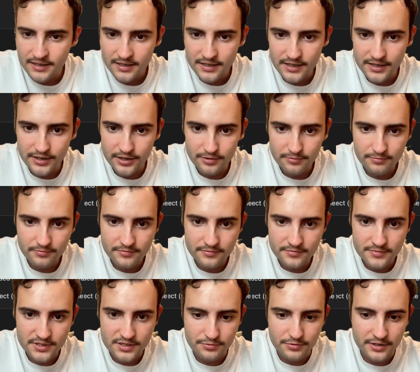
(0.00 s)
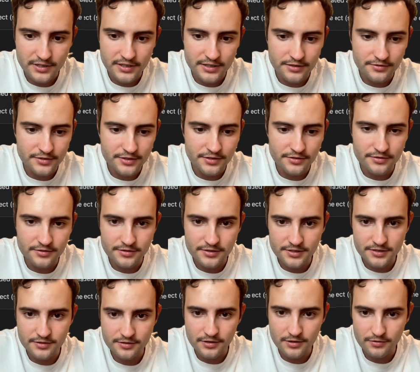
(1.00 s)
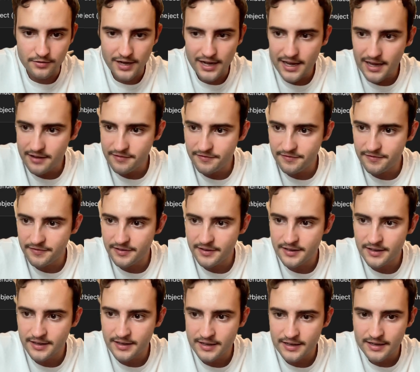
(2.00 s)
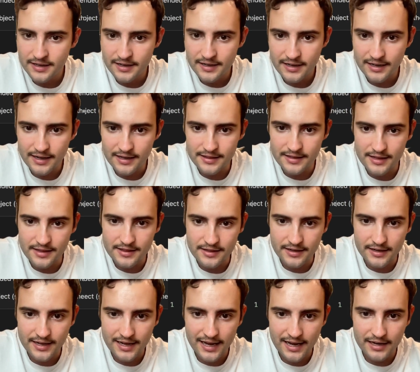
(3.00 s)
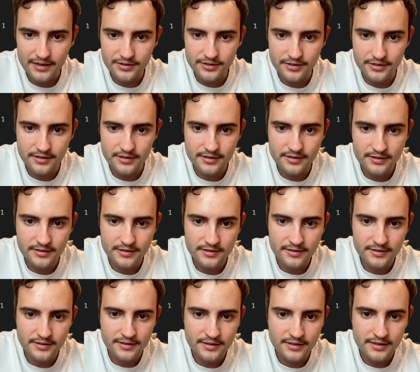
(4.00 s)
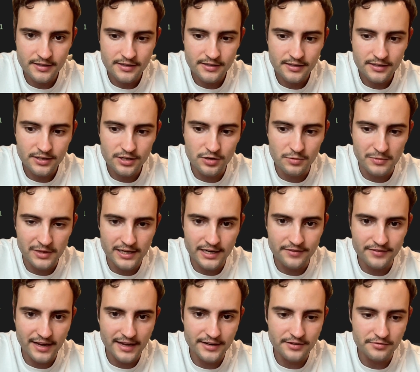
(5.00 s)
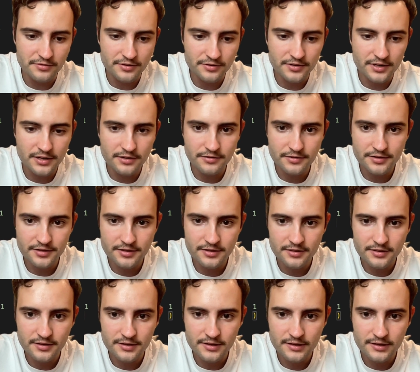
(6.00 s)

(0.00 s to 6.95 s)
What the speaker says: here. So we're going to do 0f, and then the CAGR, cumulative annual growth,